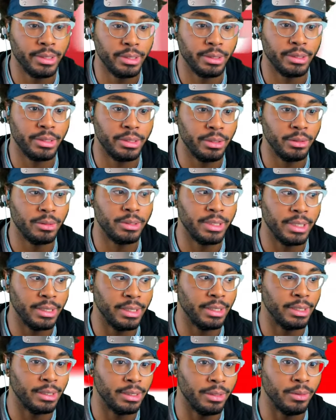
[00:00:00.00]
are still
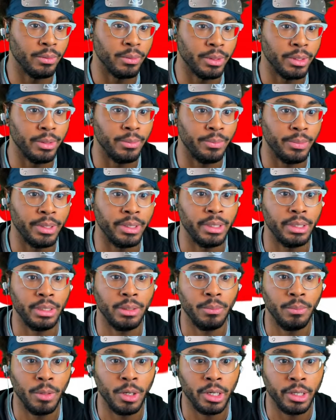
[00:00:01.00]
technically really big
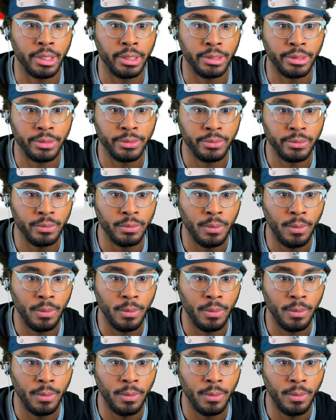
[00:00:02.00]
market too.